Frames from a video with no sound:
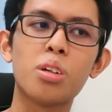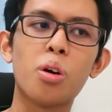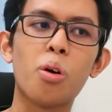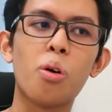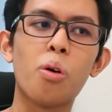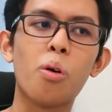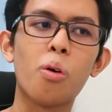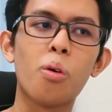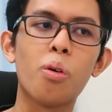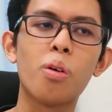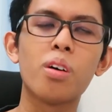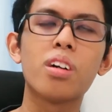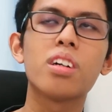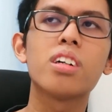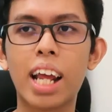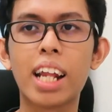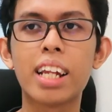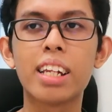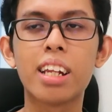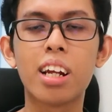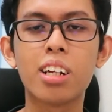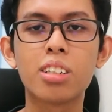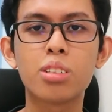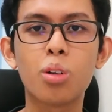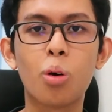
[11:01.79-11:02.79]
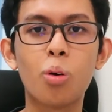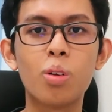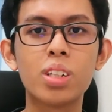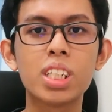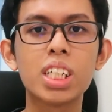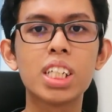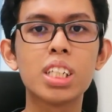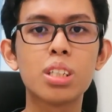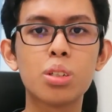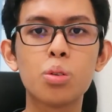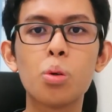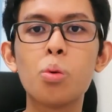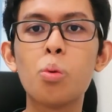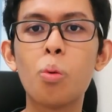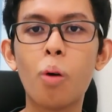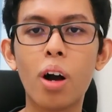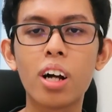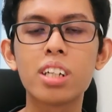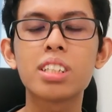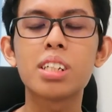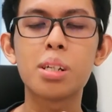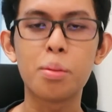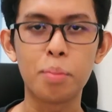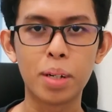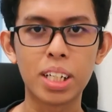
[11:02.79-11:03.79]
So, and there's only 2
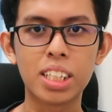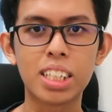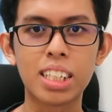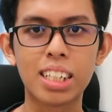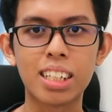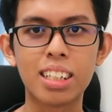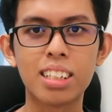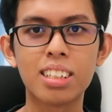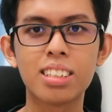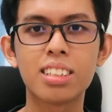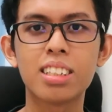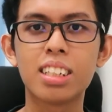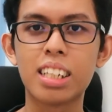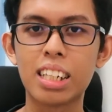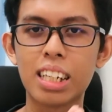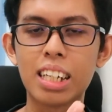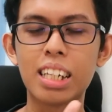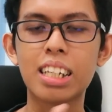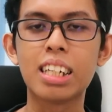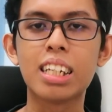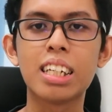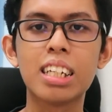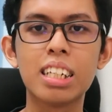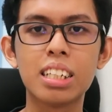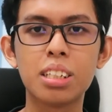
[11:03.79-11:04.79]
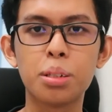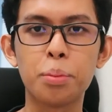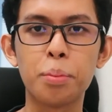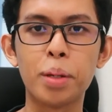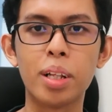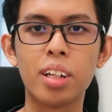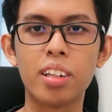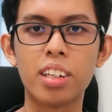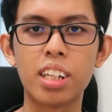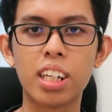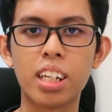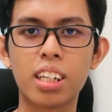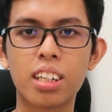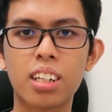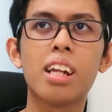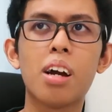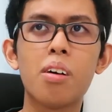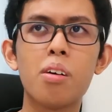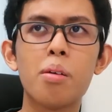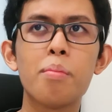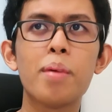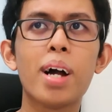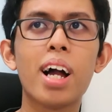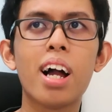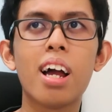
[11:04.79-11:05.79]
washing machines in each building. In
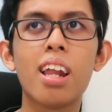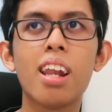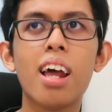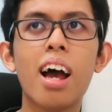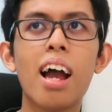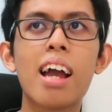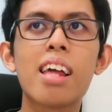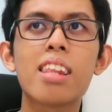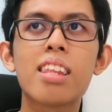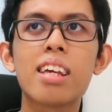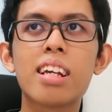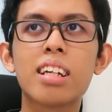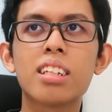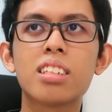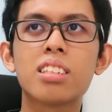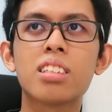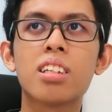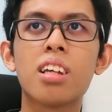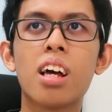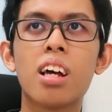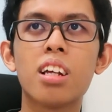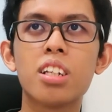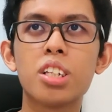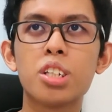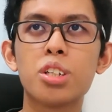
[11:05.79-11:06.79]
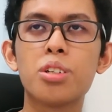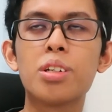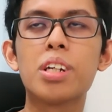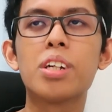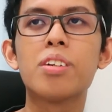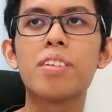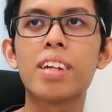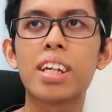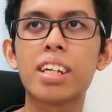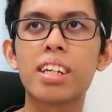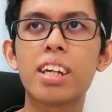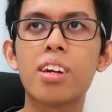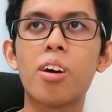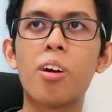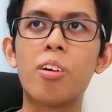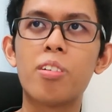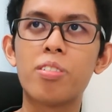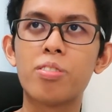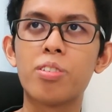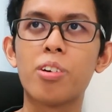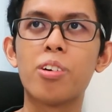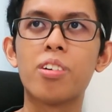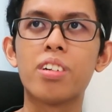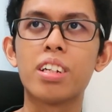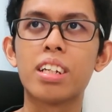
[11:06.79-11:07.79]
our Mahallah, I think it's 3 ringgit or
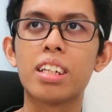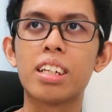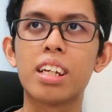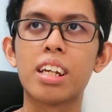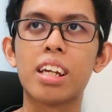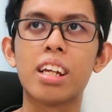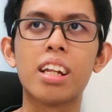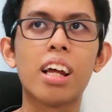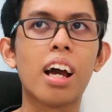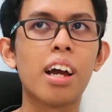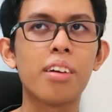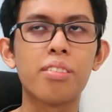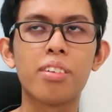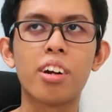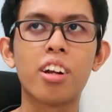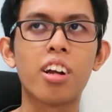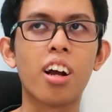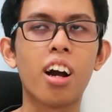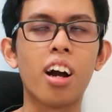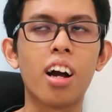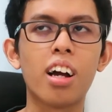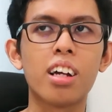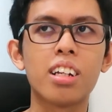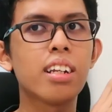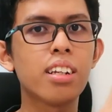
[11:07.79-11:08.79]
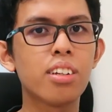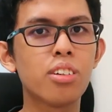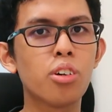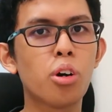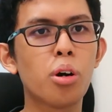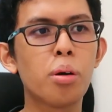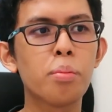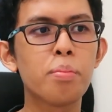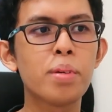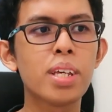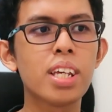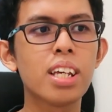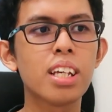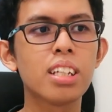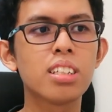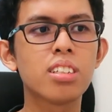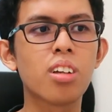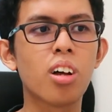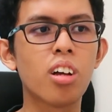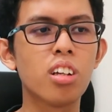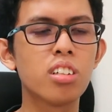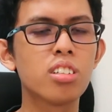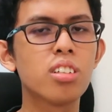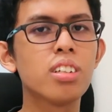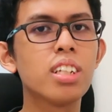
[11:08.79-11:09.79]
4 ringgit, I forgot. The dobby is
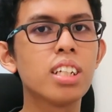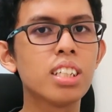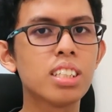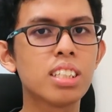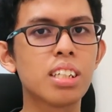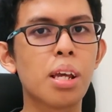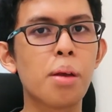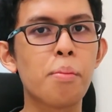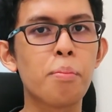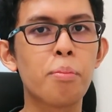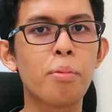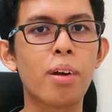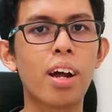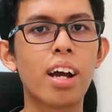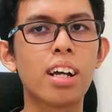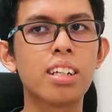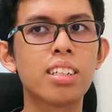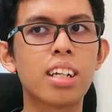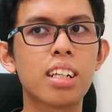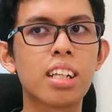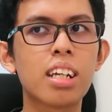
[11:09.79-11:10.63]
also the same price.